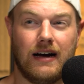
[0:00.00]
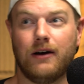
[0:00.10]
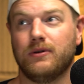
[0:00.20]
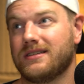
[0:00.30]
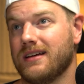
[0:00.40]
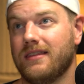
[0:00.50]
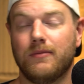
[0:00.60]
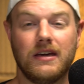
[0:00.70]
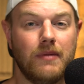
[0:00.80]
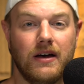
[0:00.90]
I would send
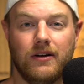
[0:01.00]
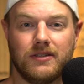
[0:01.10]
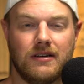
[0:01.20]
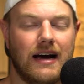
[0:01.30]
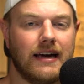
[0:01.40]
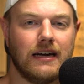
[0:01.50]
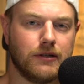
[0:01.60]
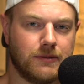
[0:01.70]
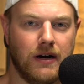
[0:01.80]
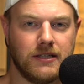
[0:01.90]
them emails and not get a
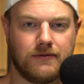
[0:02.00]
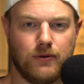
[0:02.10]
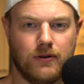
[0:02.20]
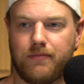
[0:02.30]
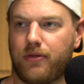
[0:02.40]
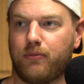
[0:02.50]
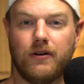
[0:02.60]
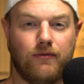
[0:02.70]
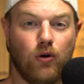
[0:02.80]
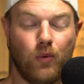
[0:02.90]
response for 3
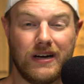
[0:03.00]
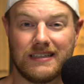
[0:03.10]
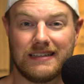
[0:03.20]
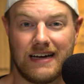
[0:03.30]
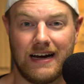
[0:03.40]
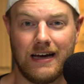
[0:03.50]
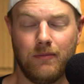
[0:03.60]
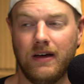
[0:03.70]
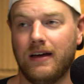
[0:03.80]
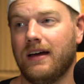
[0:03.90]
to 4 weeks at a time.